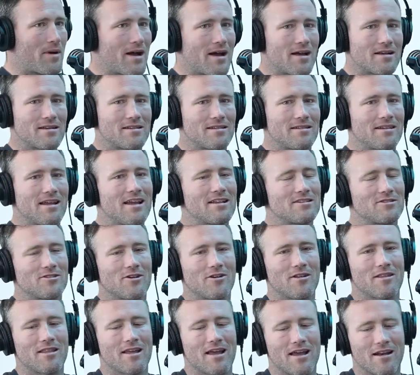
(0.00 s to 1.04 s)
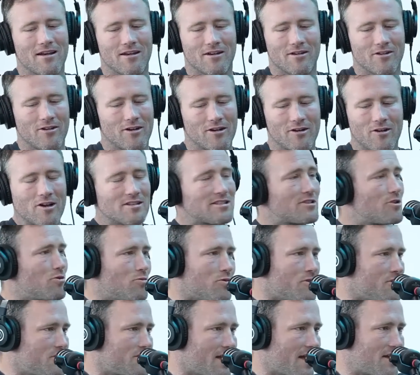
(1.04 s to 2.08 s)
But outside of that, like I
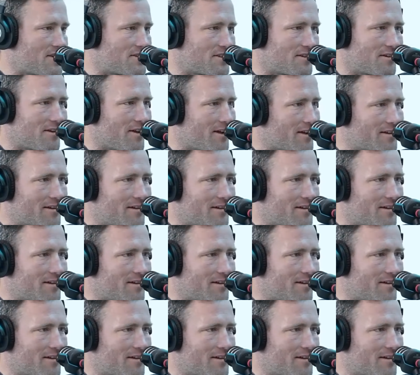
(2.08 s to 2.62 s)
still wouldn't change it.